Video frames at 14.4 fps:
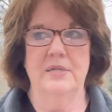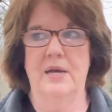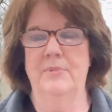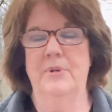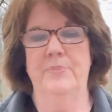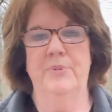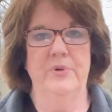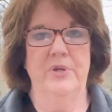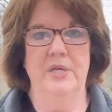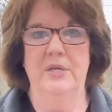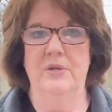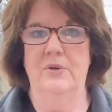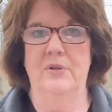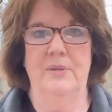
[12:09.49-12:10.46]
I'm up on a
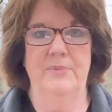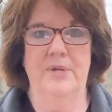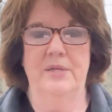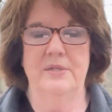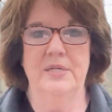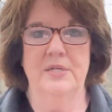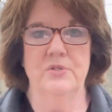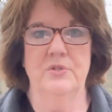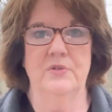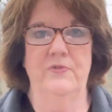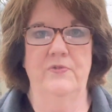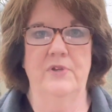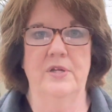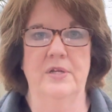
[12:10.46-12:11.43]
hill. I'm not in danger of
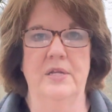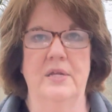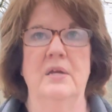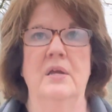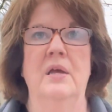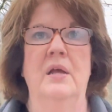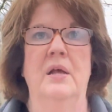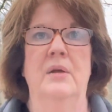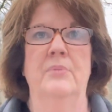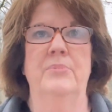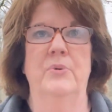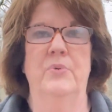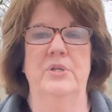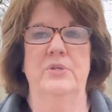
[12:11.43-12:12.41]
flooding,
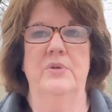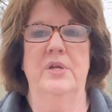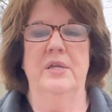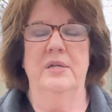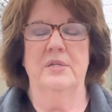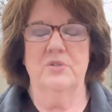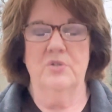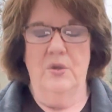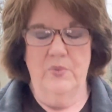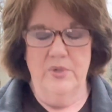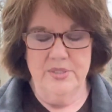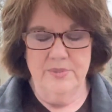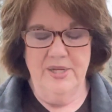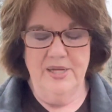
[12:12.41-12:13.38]
but we do get it. So I
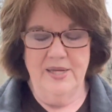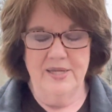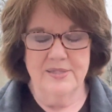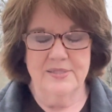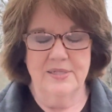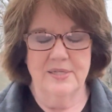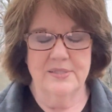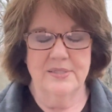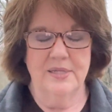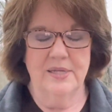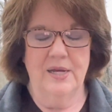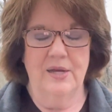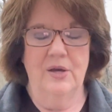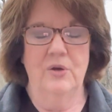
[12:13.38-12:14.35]
went to bed last night
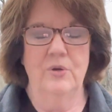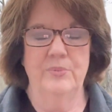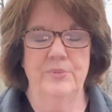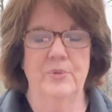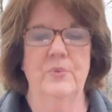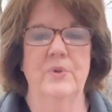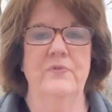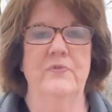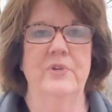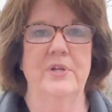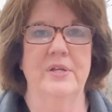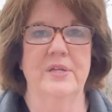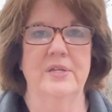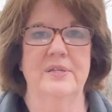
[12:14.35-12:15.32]
saying, I hope no one
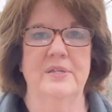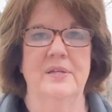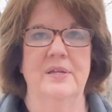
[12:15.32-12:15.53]
flooded,